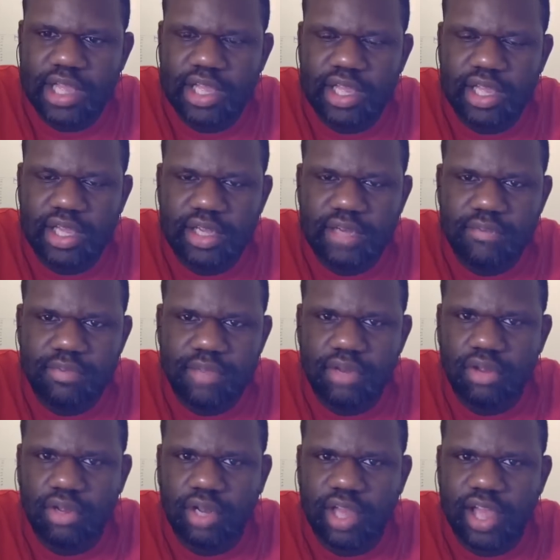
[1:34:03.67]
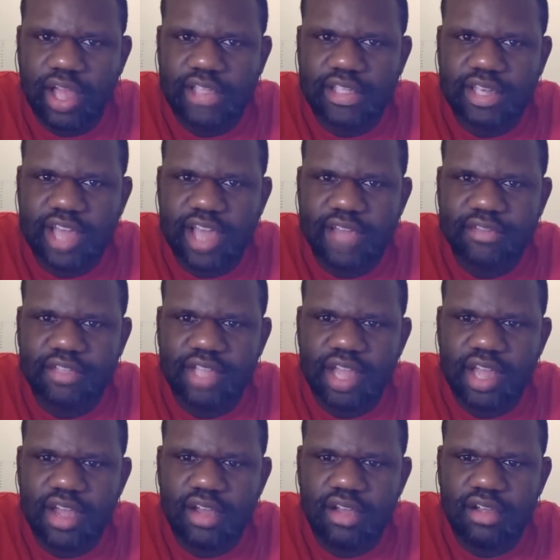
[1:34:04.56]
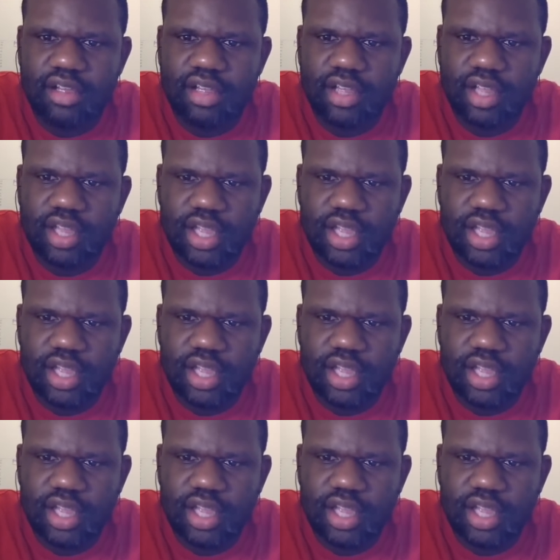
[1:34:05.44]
good middle class lifestyle